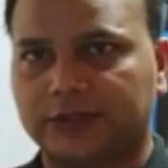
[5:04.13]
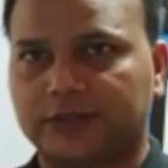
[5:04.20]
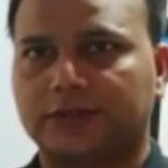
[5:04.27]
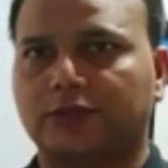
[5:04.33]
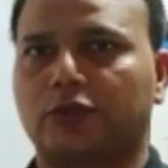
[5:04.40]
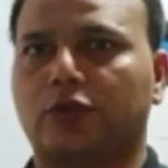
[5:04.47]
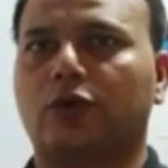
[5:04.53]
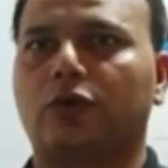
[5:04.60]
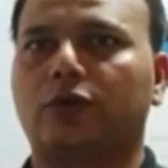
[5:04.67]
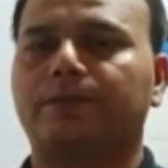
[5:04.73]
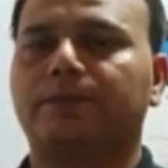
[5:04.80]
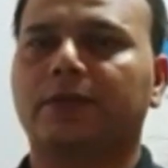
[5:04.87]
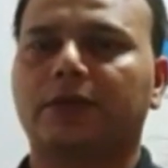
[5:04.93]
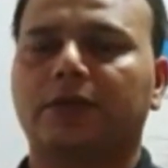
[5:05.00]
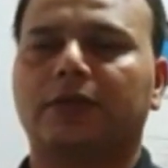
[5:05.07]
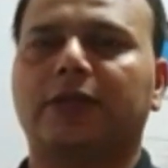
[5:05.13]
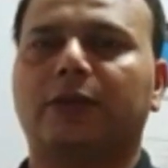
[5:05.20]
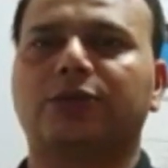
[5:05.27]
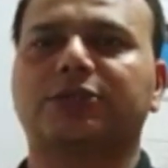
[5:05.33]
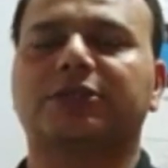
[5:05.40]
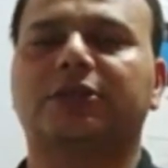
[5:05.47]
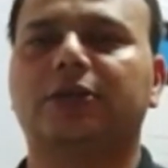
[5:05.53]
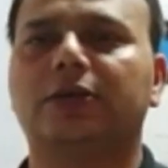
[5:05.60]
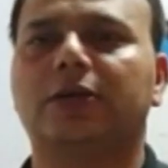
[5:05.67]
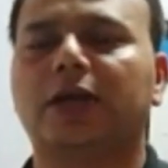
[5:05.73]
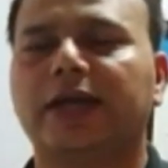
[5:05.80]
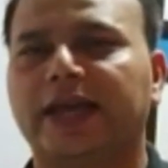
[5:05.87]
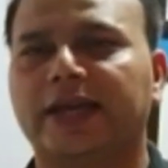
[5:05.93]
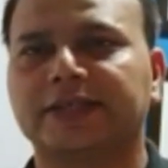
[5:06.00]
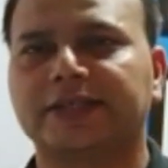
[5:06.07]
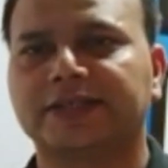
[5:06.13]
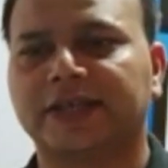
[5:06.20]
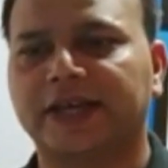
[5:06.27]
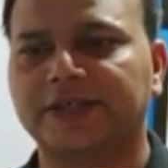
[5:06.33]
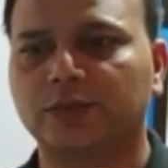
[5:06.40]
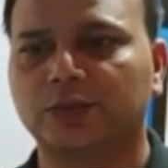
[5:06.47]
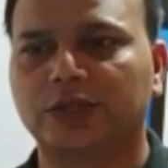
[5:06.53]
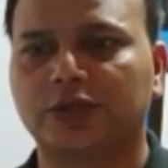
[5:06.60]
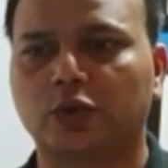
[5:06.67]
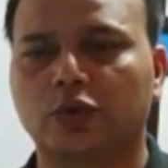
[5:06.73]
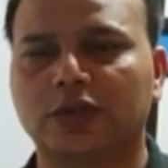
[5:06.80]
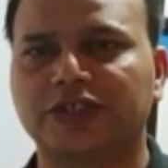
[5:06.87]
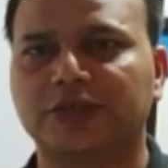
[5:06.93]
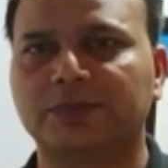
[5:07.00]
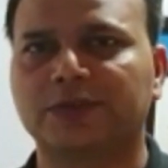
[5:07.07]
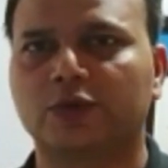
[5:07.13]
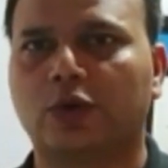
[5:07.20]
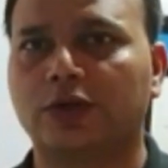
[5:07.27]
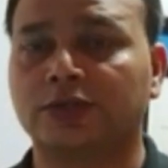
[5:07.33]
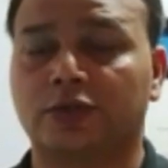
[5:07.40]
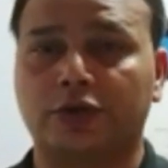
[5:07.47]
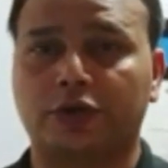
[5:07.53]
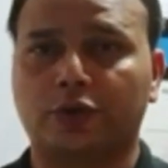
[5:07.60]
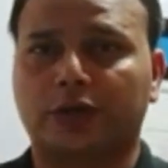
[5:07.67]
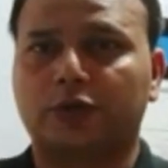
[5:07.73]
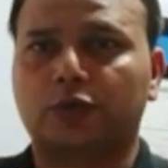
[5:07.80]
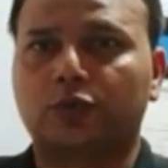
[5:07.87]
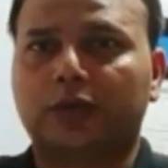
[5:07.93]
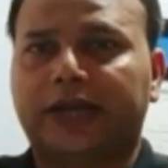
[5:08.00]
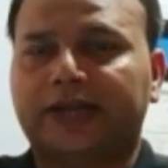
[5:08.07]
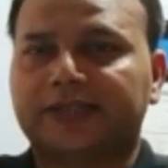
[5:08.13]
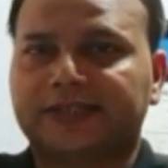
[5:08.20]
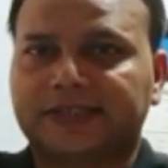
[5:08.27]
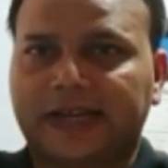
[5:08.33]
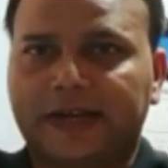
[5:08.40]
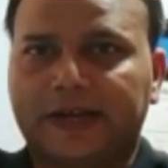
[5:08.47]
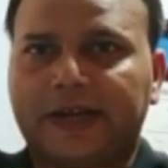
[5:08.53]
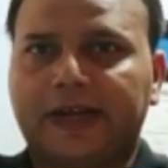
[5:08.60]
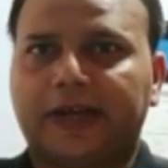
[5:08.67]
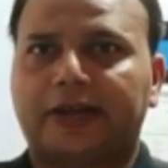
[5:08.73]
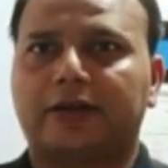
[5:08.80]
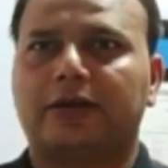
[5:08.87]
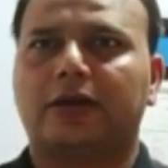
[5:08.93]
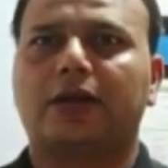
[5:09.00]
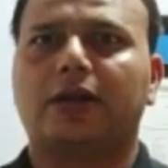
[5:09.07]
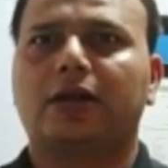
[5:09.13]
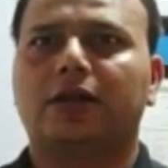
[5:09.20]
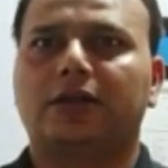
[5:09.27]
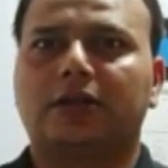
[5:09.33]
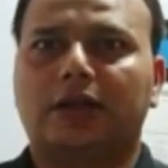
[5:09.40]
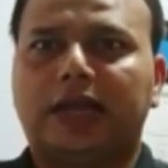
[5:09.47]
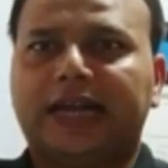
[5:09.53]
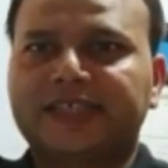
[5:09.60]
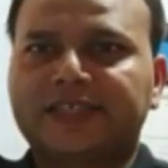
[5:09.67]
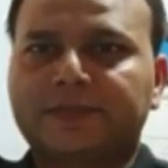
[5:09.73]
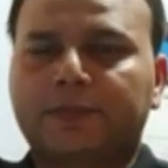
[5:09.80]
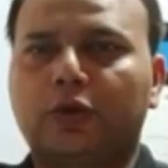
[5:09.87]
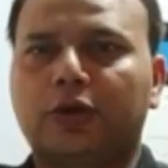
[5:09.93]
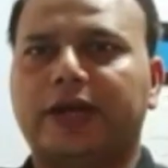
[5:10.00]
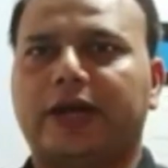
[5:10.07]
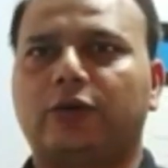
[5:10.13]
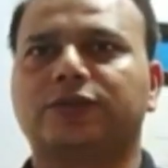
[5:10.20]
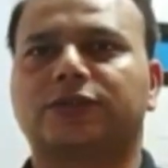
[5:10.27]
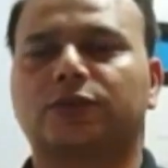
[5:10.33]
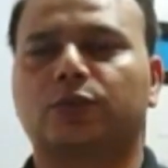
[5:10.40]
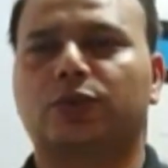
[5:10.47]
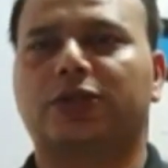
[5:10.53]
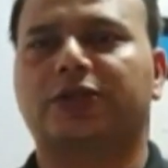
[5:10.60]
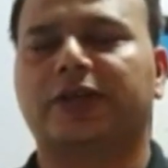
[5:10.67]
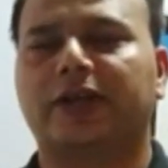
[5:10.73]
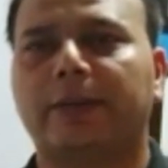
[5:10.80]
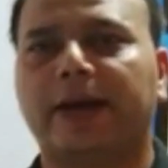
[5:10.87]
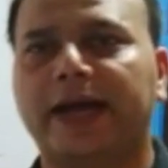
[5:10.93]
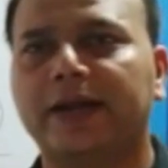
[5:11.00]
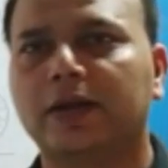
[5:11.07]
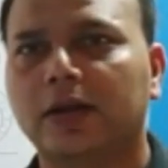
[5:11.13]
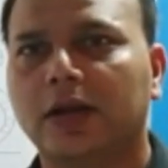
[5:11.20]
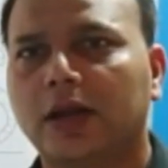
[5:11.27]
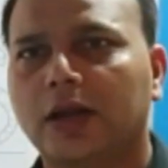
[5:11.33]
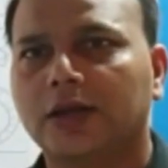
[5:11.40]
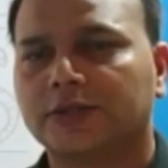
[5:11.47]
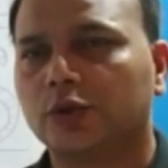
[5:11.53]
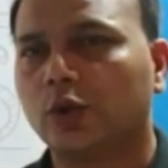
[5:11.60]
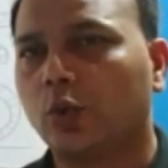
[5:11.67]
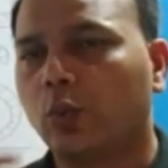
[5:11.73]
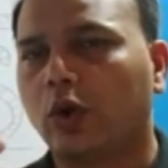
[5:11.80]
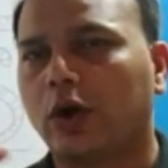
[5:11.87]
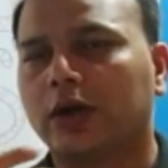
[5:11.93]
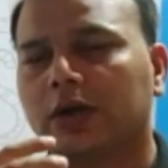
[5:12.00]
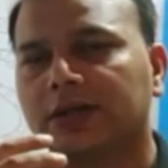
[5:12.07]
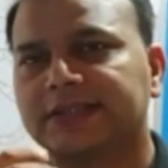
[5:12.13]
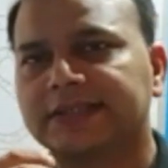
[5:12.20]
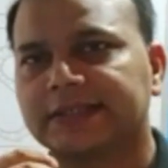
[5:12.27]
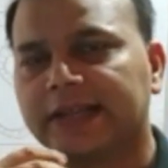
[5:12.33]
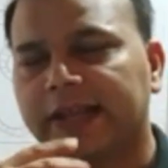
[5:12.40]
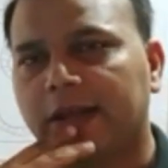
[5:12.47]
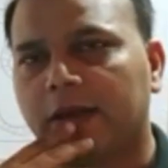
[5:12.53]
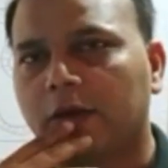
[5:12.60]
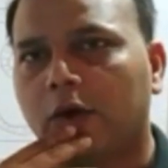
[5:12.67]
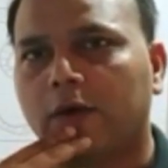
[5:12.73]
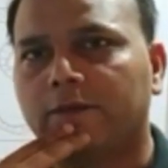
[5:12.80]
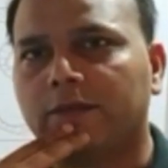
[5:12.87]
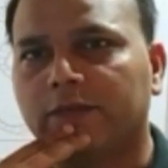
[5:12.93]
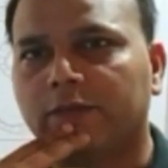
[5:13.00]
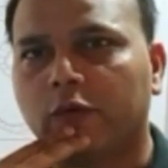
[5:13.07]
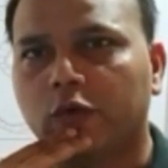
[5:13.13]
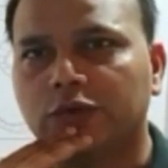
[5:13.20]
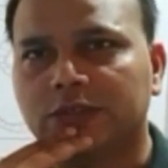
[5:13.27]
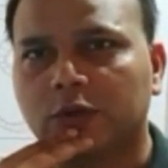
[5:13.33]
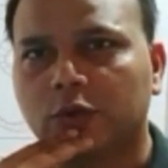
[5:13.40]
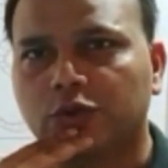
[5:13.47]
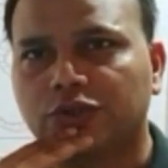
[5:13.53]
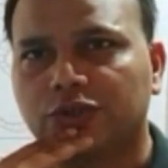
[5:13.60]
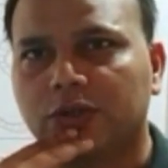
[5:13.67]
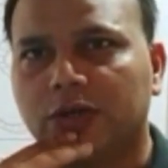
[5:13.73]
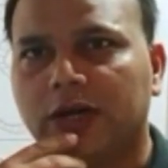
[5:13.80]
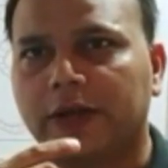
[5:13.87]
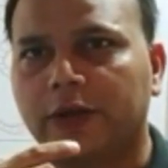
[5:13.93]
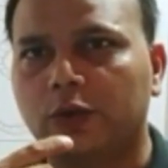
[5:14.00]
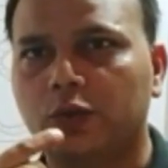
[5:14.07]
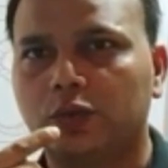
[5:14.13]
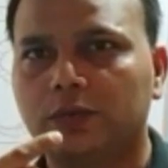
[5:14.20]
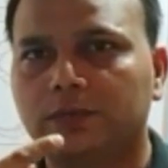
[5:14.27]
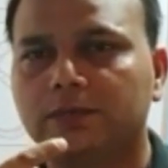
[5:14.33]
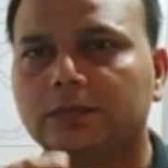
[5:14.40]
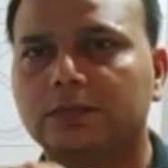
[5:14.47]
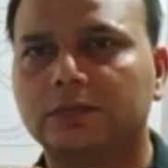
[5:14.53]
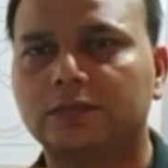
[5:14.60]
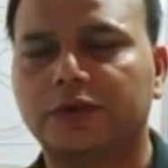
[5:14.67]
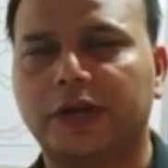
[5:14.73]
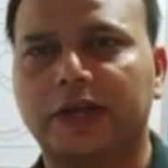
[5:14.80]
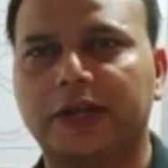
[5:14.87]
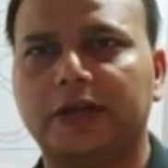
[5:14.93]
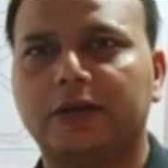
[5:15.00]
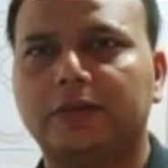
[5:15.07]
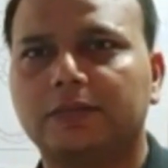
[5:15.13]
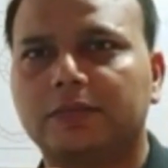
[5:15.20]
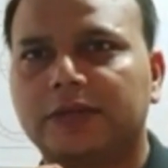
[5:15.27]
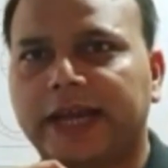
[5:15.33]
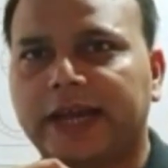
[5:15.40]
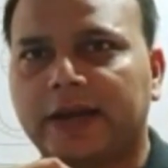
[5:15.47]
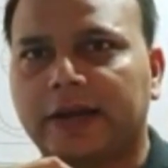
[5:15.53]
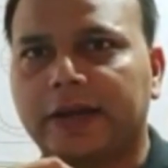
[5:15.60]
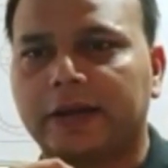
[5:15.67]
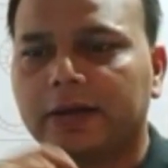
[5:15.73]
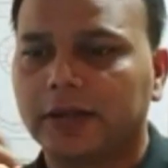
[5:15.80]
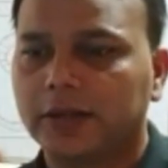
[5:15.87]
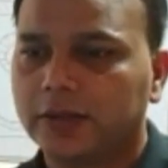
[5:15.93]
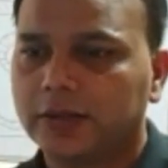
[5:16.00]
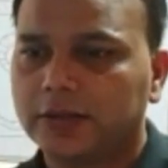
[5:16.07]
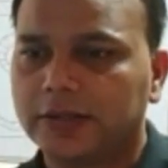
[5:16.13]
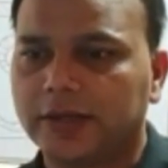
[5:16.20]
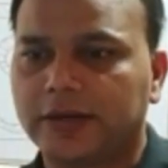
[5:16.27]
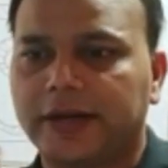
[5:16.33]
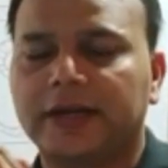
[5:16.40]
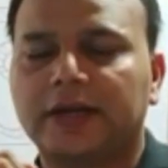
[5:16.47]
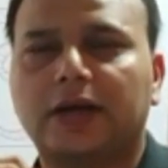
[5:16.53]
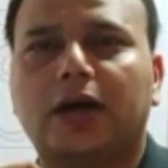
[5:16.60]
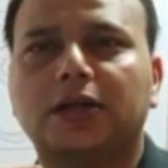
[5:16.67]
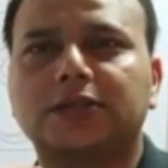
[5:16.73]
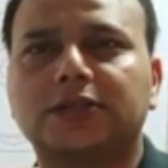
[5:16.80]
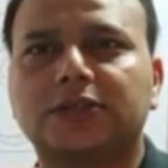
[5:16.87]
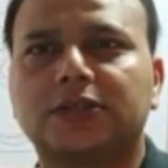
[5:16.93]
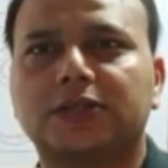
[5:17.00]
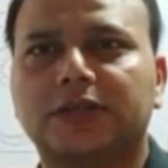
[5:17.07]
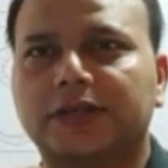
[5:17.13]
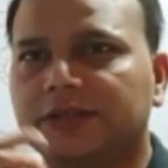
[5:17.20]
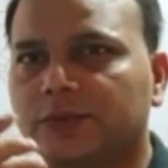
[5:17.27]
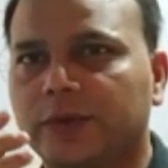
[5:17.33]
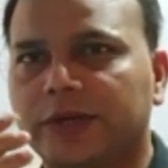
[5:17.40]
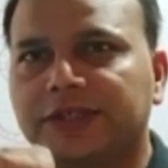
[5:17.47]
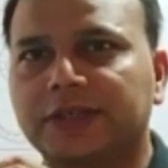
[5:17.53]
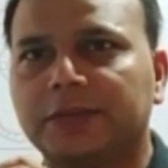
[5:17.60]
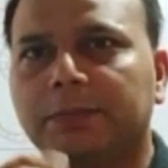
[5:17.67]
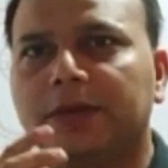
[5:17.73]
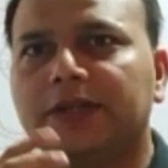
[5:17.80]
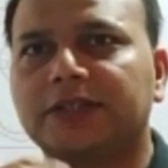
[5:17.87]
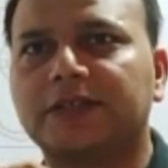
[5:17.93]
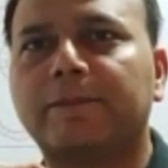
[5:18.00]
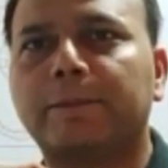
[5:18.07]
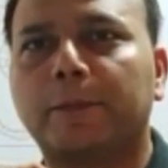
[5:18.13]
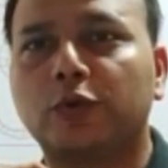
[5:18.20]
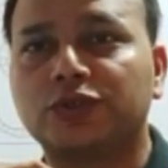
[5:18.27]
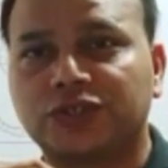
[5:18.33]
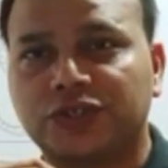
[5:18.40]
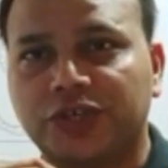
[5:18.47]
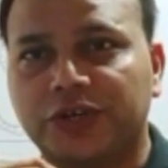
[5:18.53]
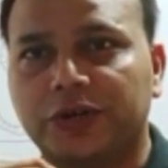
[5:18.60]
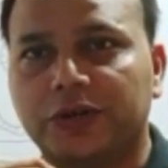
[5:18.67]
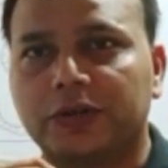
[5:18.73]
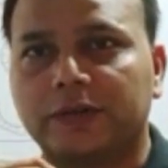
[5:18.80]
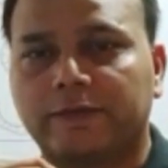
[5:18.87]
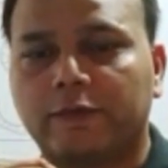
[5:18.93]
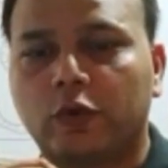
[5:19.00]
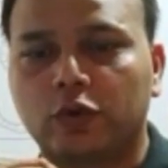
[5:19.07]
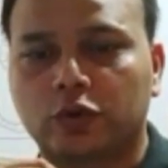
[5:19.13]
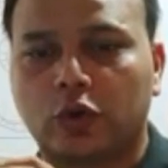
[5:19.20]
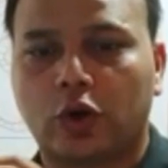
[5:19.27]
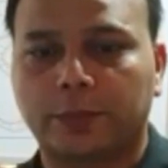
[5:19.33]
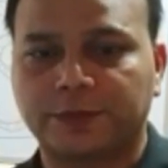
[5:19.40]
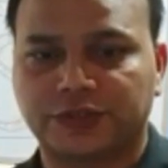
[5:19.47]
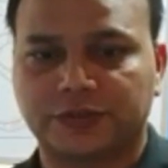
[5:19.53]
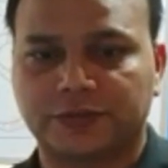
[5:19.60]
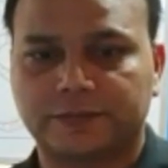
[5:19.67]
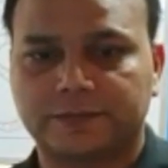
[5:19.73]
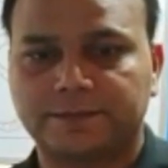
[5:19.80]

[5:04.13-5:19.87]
So there was a exercise with the total gym squats, or you can do like a standing and the lats pull downs with a TheraBand. So what sling of the force closure are you really tackling? The correct answer is very simple. It's posterior, the fourth option.